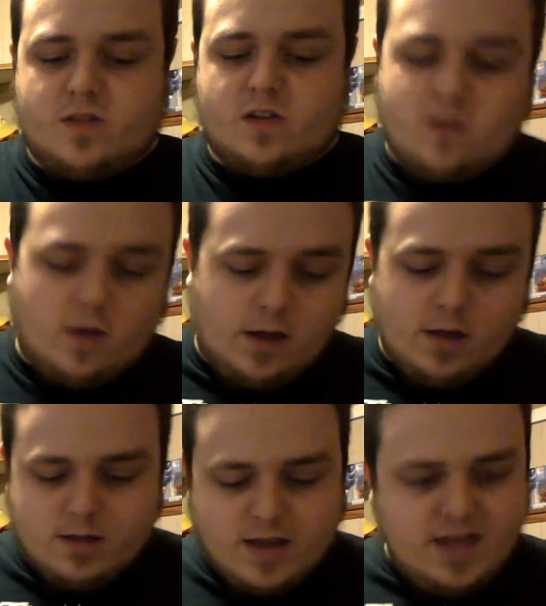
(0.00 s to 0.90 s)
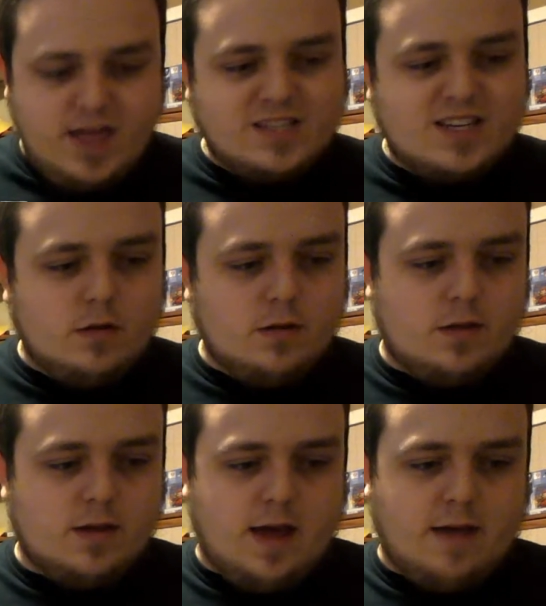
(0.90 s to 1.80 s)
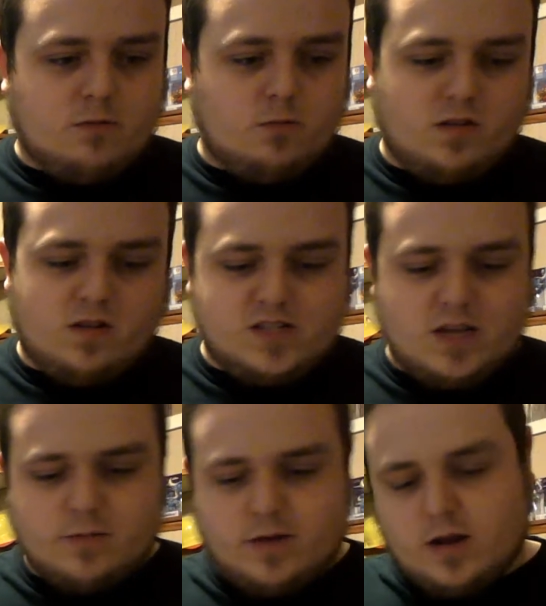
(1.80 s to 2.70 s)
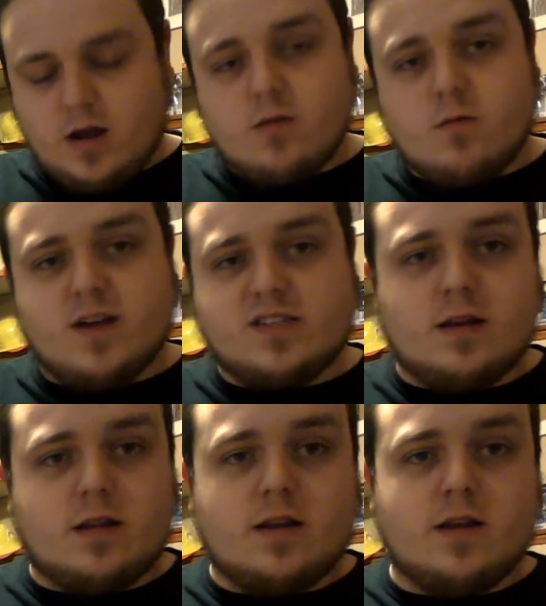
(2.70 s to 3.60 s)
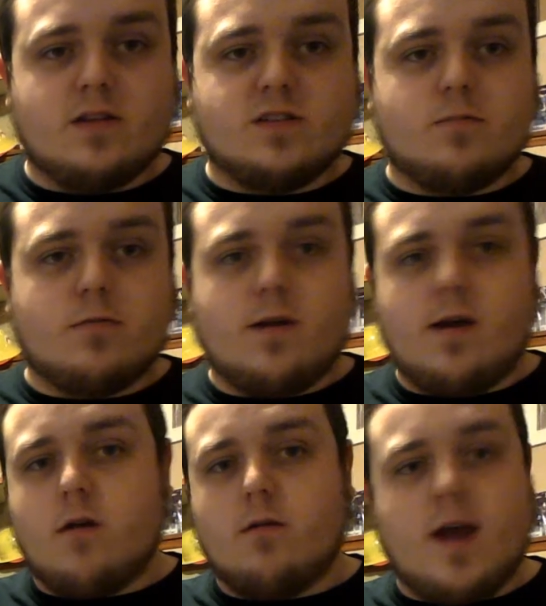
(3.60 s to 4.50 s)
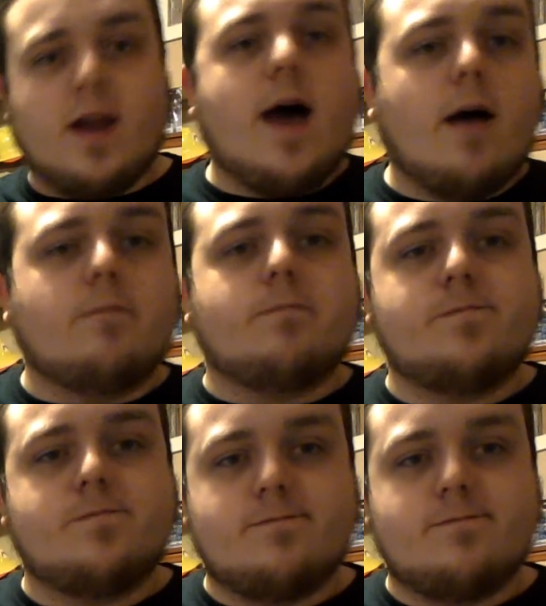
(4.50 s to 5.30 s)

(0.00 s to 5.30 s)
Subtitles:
So yeah, that's the only thing I have to really say about it. Otherwise, I think it is a pretty alright album.